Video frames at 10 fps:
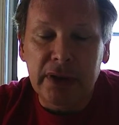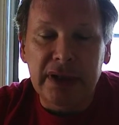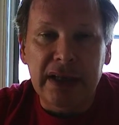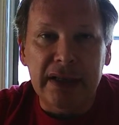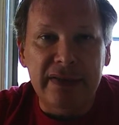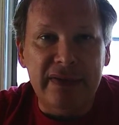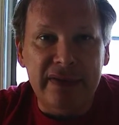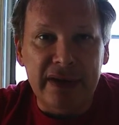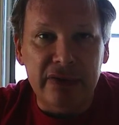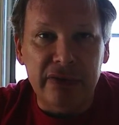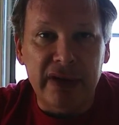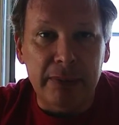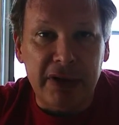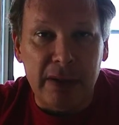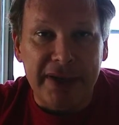And this is the issue that I'm
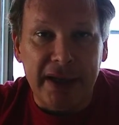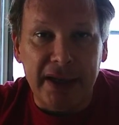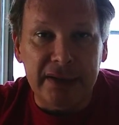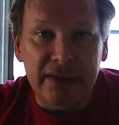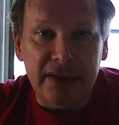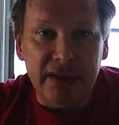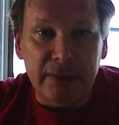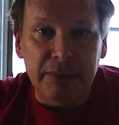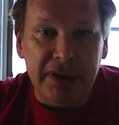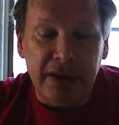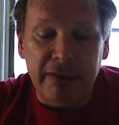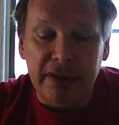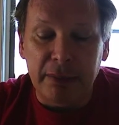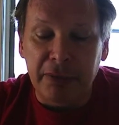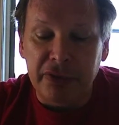coming at. Beating around the
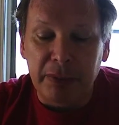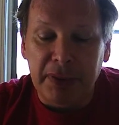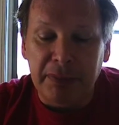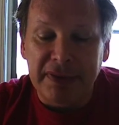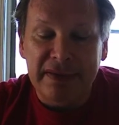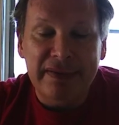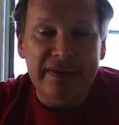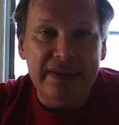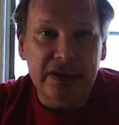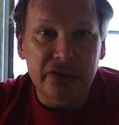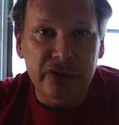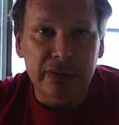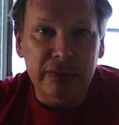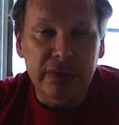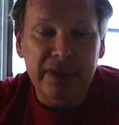bush a bit, but this is the issue
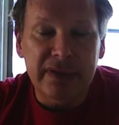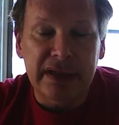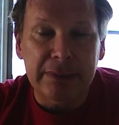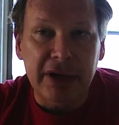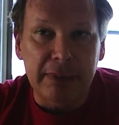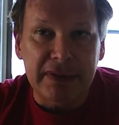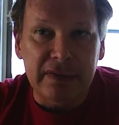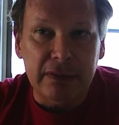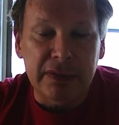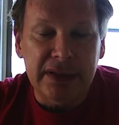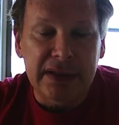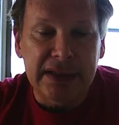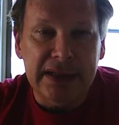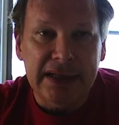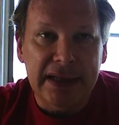that I'm coming to.
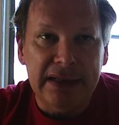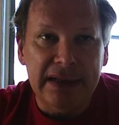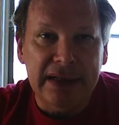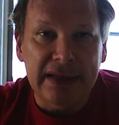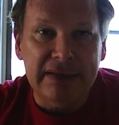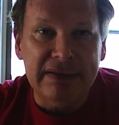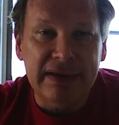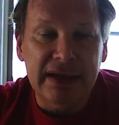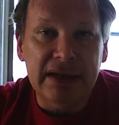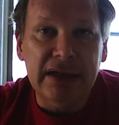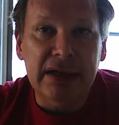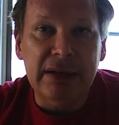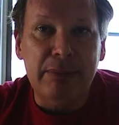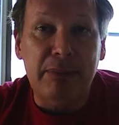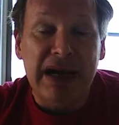And it is
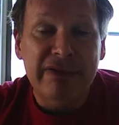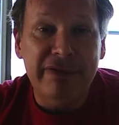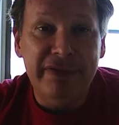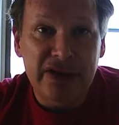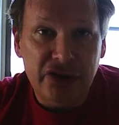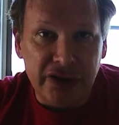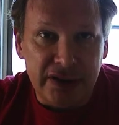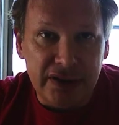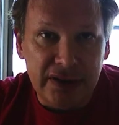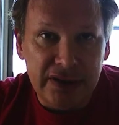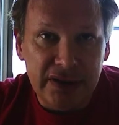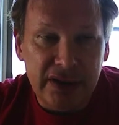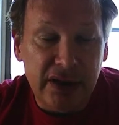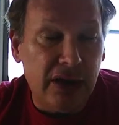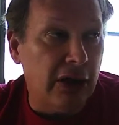my vision
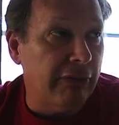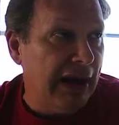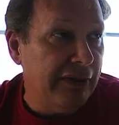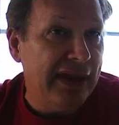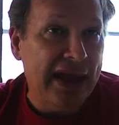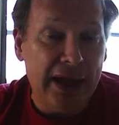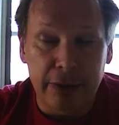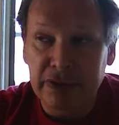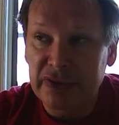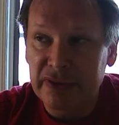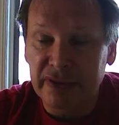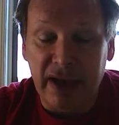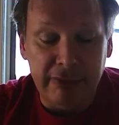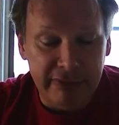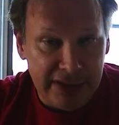around the house, not
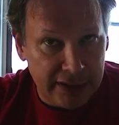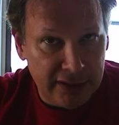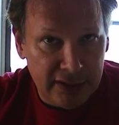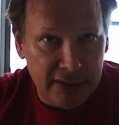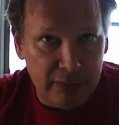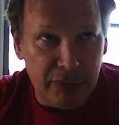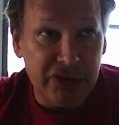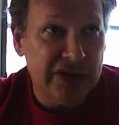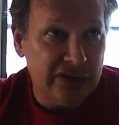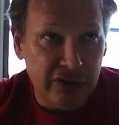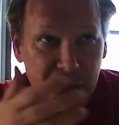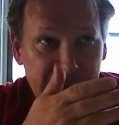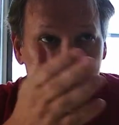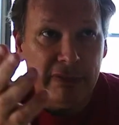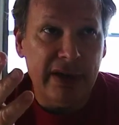reading, but just looking
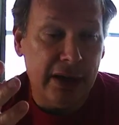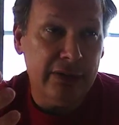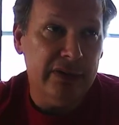around